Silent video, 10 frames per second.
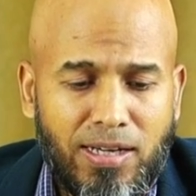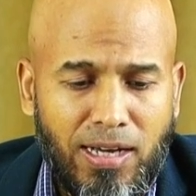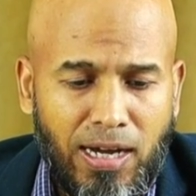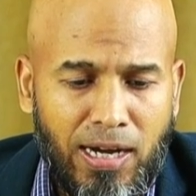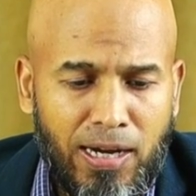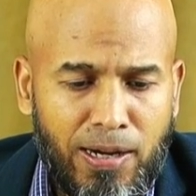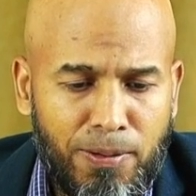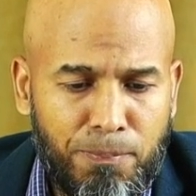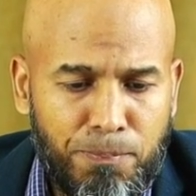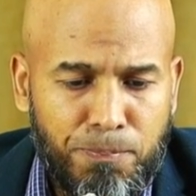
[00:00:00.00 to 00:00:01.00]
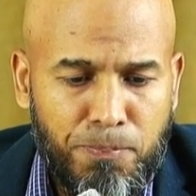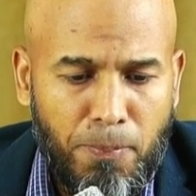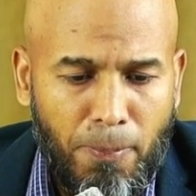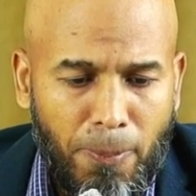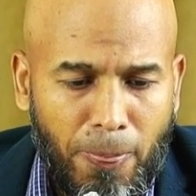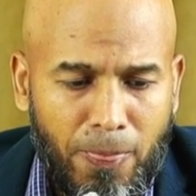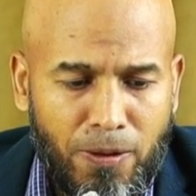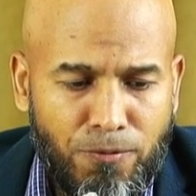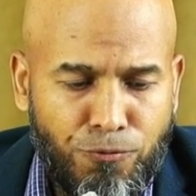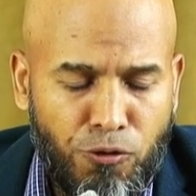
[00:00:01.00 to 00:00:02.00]

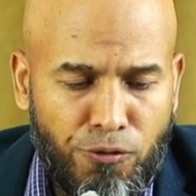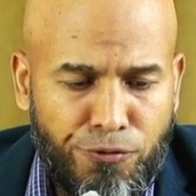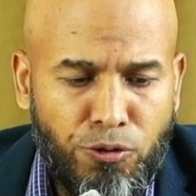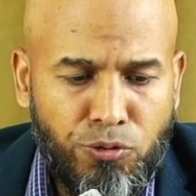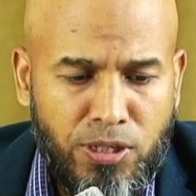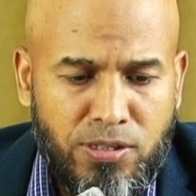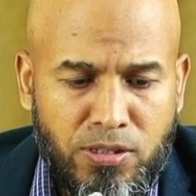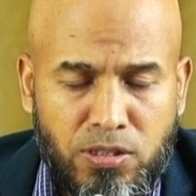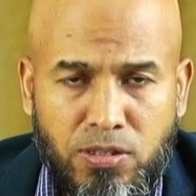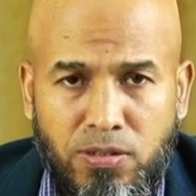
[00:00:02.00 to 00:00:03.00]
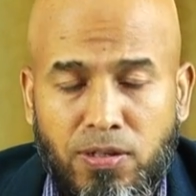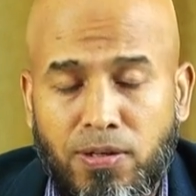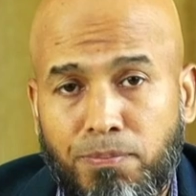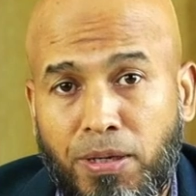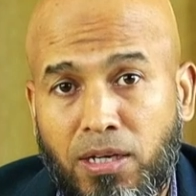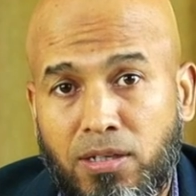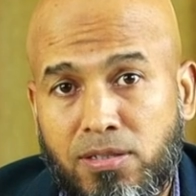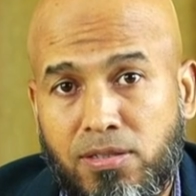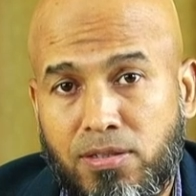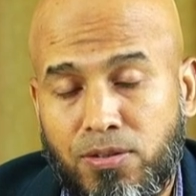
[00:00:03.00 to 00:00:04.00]
For a few reasons,
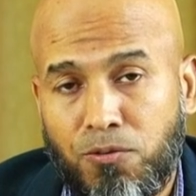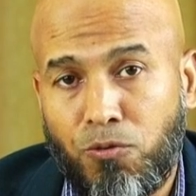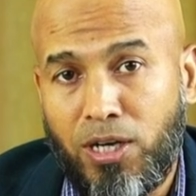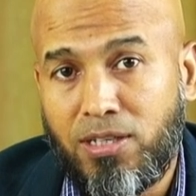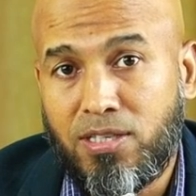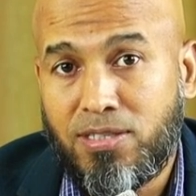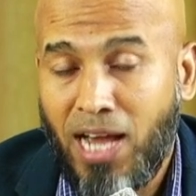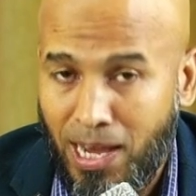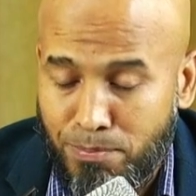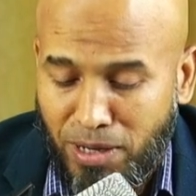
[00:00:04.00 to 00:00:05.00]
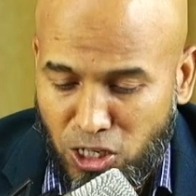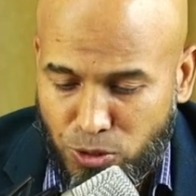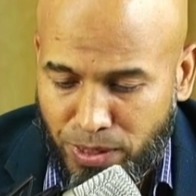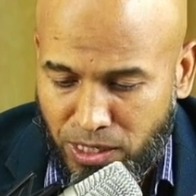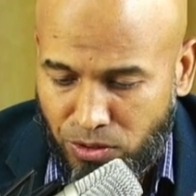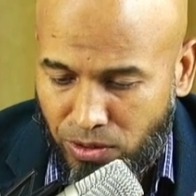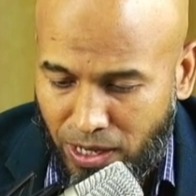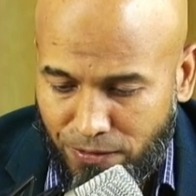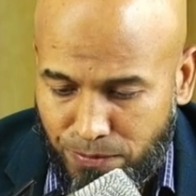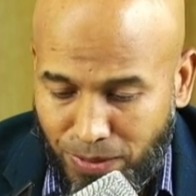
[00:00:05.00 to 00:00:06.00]
because one is time management. You don't
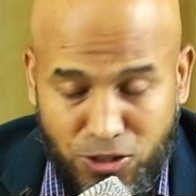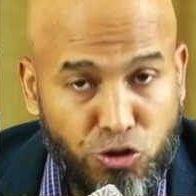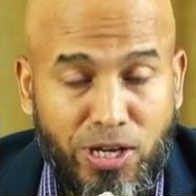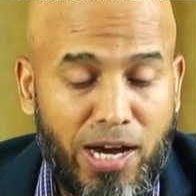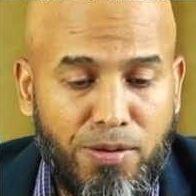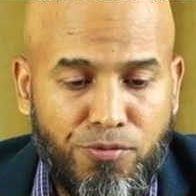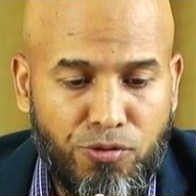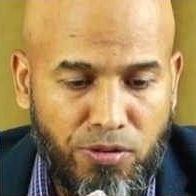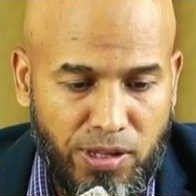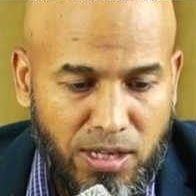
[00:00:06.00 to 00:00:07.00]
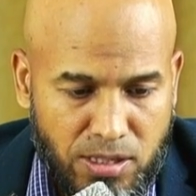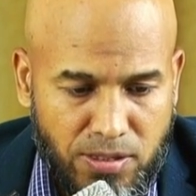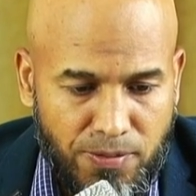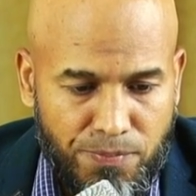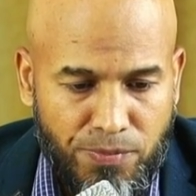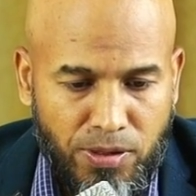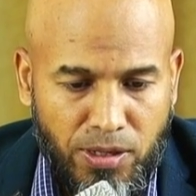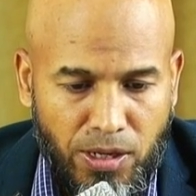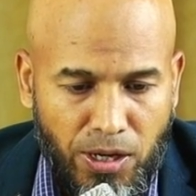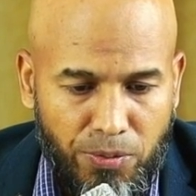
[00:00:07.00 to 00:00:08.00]
have much time for this.
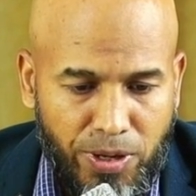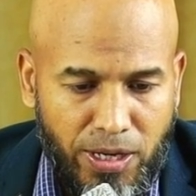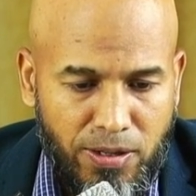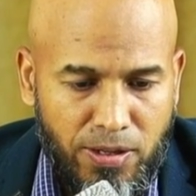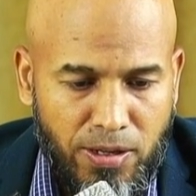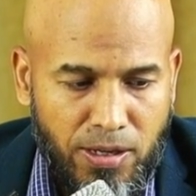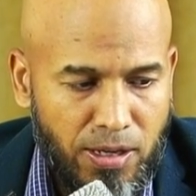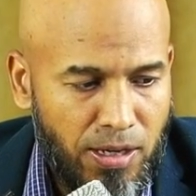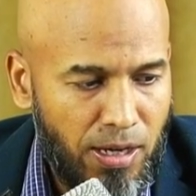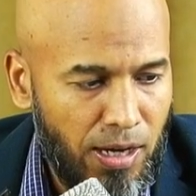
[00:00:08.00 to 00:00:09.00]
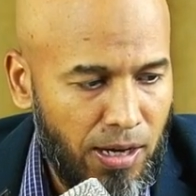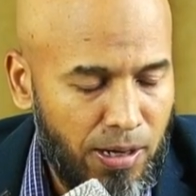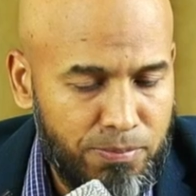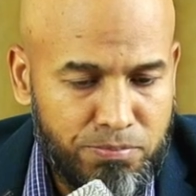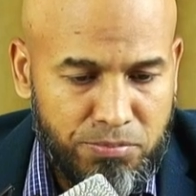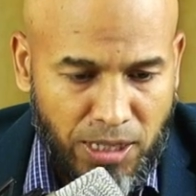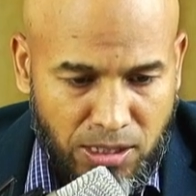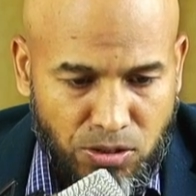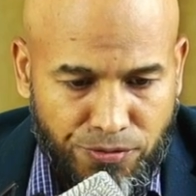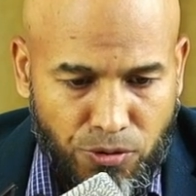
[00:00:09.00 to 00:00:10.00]
Okay.
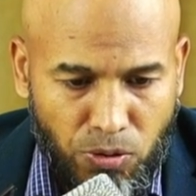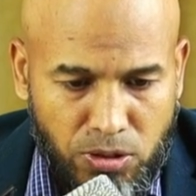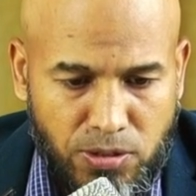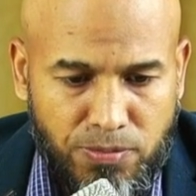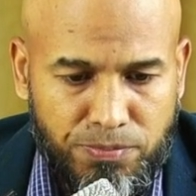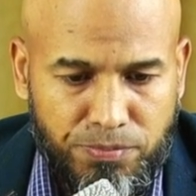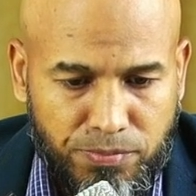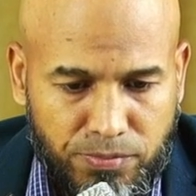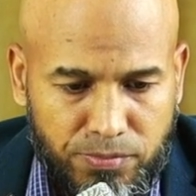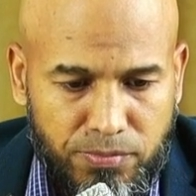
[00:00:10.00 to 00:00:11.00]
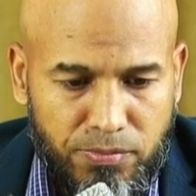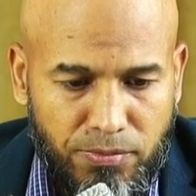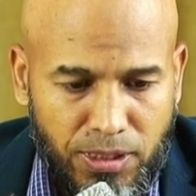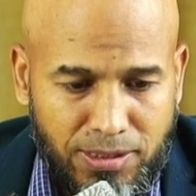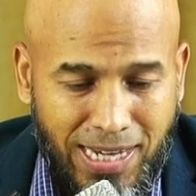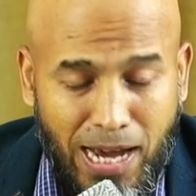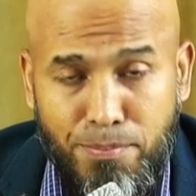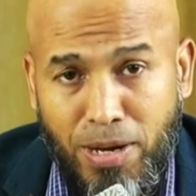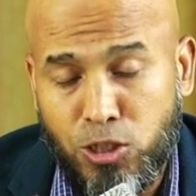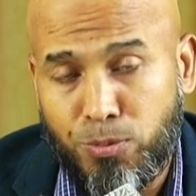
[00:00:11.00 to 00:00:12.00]
Yes, of course. Time
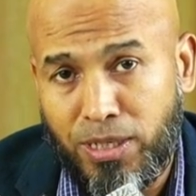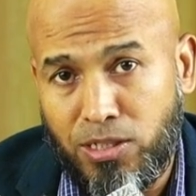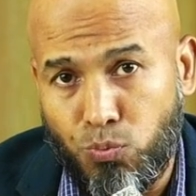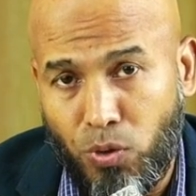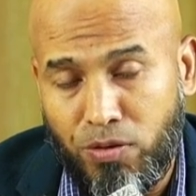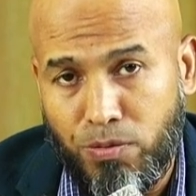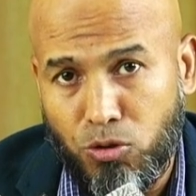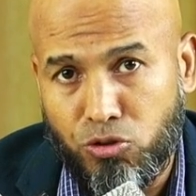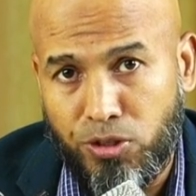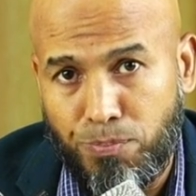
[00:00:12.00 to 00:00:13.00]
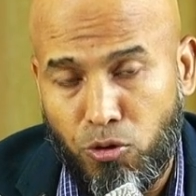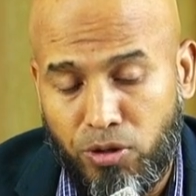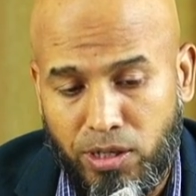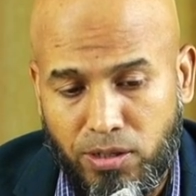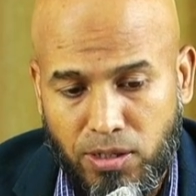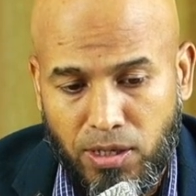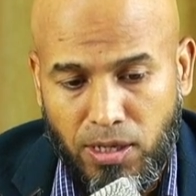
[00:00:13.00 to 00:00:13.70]
management is one of the most important